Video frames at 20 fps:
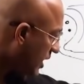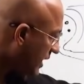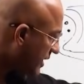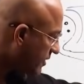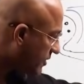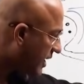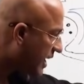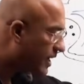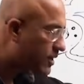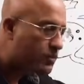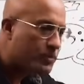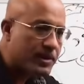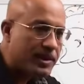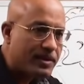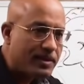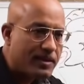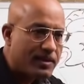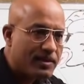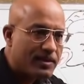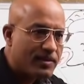interact with
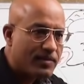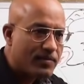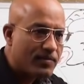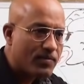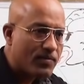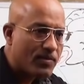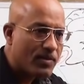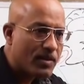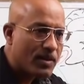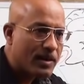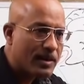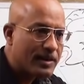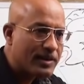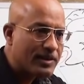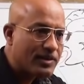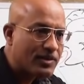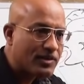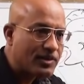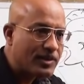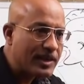
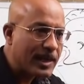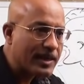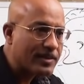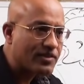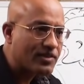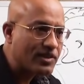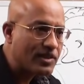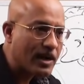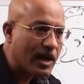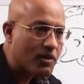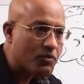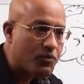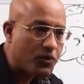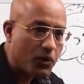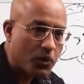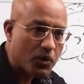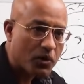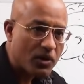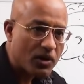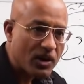
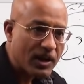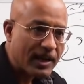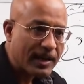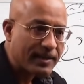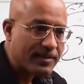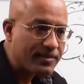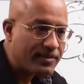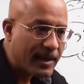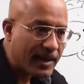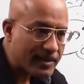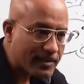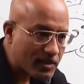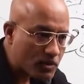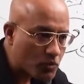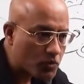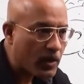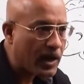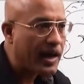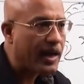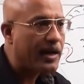CXCR4. That is
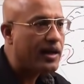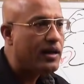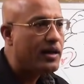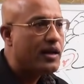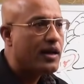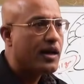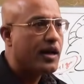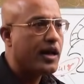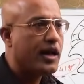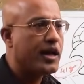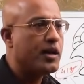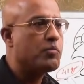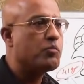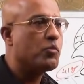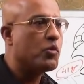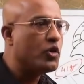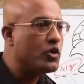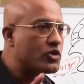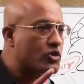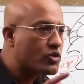why in
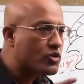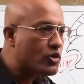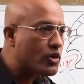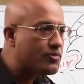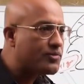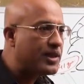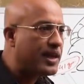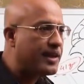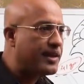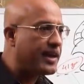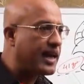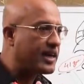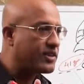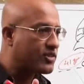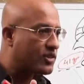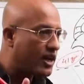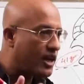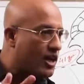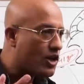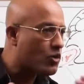most of the
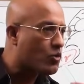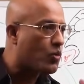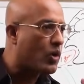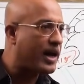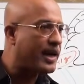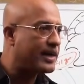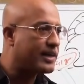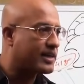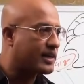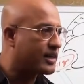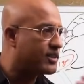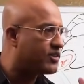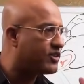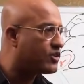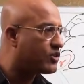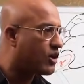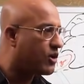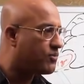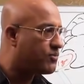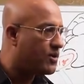naturally acquired cases
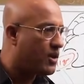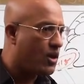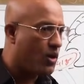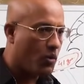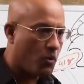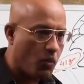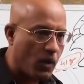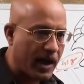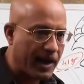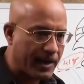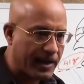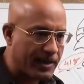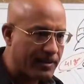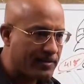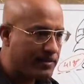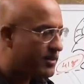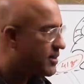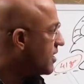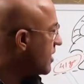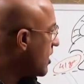of
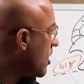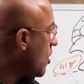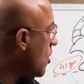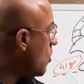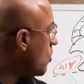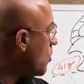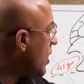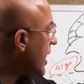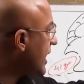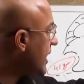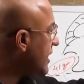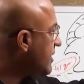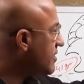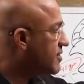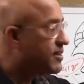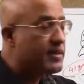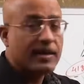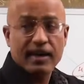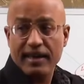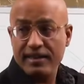virus,
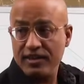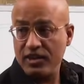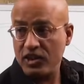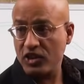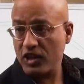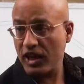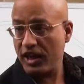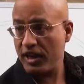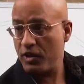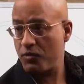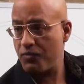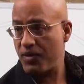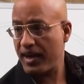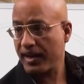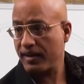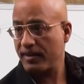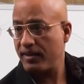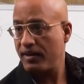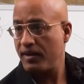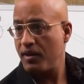virus initially
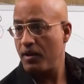infect